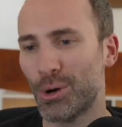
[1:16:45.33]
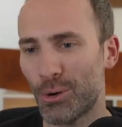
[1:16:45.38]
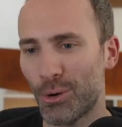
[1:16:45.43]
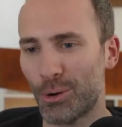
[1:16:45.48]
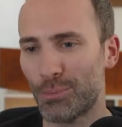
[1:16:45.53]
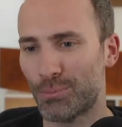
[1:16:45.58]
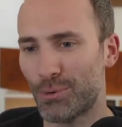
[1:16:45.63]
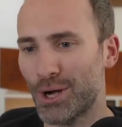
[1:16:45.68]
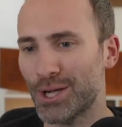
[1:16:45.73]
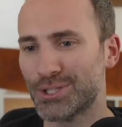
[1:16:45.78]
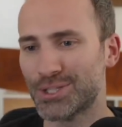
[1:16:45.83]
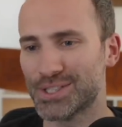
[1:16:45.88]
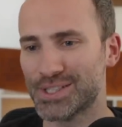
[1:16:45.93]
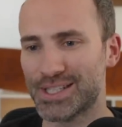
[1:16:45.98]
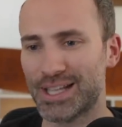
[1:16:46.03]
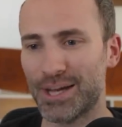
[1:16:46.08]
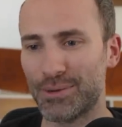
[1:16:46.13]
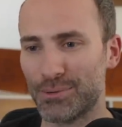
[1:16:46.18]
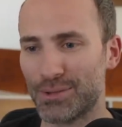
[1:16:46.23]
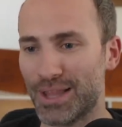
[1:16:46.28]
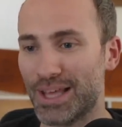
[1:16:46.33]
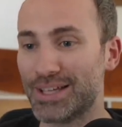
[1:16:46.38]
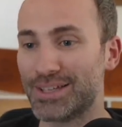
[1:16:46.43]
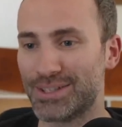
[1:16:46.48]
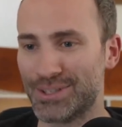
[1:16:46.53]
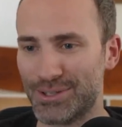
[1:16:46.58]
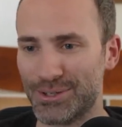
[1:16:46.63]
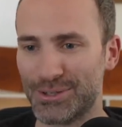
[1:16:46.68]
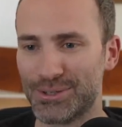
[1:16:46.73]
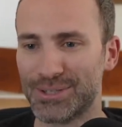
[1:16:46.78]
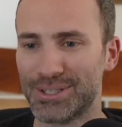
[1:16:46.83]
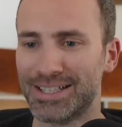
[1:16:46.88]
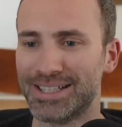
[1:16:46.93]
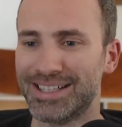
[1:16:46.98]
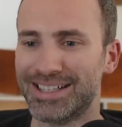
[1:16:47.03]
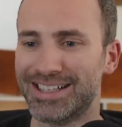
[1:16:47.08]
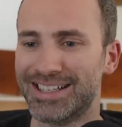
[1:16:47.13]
or, or projects that I would like to do.